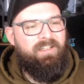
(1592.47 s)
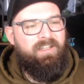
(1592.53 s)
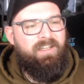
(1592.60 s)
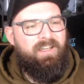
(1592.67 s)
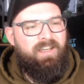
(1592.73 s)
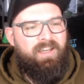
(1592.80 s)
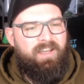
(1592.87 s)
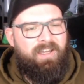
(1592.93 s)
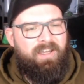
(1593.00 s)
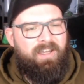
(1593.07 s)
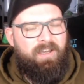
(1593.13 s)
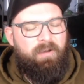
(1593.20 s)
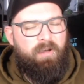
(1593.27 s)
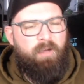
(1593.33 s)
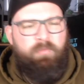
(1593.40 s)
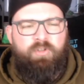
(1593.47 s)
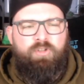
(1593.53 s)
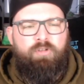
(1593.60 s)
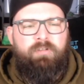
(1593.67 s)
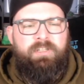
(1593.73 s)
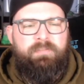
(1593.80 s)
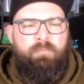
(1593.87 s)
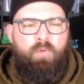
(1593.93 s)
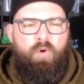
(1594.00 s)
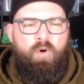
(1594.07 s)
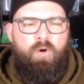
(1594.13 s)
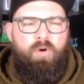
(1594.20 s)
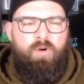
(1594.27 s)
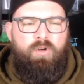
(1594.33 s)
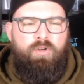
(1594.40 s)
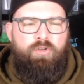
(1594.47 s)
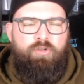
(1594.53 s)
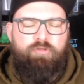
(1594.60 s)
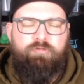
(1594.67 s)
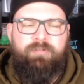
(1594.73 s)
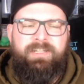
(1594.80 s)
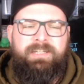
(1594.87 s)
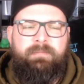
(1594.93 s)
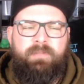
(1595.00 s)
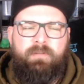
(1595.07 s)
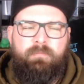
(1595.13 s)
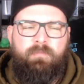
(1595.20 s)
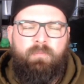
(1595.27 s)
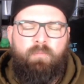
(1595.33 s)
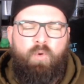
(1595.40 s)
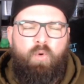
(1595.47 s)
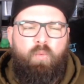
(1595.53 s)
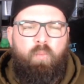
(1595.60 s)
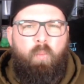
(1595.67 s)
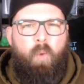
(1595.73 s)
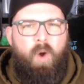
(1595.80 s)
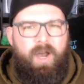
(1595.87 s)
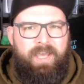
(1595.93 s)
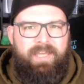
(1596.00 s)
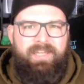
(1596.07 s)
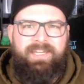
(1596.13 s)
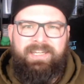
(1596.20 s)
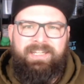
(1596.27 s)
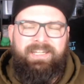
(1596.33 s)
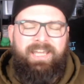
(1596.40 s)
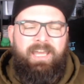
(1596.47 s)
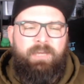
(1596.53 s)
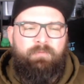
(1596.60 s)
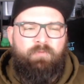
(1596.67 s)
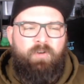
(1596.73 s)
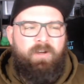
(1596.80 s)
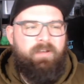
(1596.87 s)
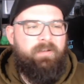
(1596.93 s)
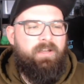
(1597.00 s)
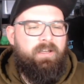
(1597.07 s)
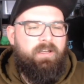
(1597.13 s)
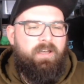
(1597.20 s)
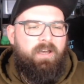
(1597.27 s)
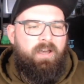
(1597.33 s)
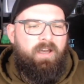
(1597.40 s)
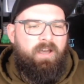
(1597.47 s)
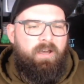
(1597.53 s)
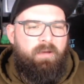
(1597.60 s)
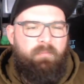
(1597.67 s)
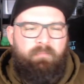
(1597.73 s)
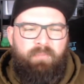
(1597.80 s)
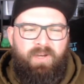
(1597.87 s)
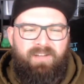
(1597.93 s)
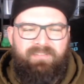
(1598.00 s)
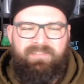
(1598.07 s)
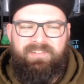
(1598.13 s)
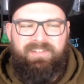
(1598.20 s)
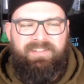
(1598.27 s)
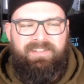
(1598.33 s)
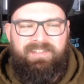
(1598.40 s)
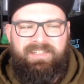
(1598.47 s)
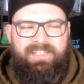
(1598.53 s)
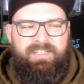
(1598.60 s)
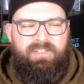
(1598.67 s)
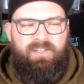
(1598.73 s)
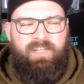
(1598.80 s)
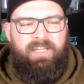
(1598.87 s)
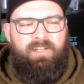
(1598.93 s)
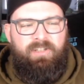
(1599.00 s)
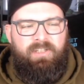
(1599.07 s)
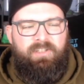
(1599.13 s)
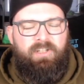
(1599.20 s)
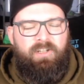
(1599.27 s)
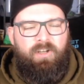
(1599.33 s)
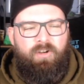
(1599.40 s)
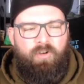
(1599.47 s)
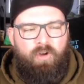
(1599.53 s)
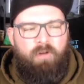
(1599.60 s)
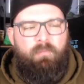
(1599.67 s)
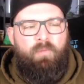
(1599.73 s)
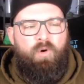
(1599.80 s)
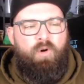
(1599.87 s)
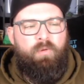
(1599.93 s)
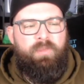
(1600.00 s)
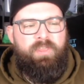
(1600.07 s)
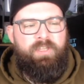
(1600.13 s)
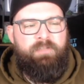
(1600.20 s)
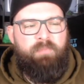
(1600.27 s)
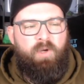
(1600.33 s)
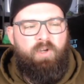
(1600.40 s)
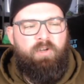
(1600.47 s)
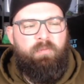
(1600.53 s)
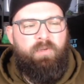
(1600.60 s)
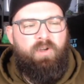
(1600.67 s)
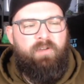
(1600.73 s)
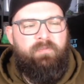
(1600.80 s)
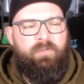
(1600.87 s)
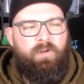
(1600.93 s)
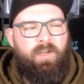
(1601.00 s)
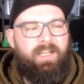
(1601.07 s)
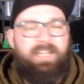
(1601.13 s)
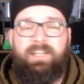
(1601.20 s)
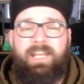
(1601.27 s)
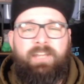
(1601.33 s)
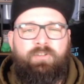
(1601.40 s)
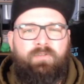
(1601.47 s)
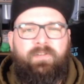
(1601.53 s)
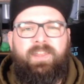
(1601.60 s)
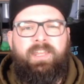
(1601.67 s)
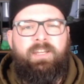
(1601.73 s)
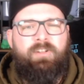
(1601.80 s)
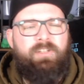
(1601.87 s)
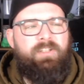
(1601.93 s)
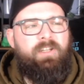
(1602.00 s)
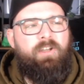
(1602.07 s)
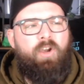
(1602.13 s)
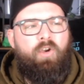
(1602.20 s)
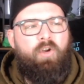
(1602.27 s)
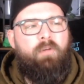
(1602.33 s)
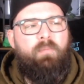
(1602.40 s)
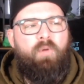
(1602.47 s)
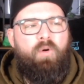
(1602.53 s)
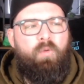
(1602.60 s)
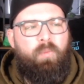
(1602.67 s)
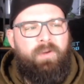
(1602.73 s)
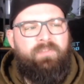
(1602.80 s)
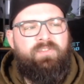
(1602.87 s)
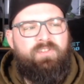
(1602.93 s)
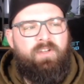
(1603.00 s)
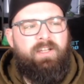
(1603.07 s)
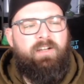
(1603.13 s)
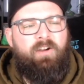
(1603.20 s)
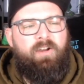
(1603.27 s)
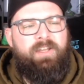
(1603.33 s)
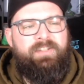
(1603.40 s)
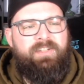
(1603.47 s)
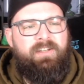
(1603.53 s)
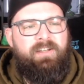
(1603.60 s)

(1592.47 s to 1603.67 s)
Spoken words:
I'm sure it's more cream and more white in-game, right? But they could have done a lot more with this Pokemon, I feel like. In actual fact, they could have done a lot more with Cyclizer.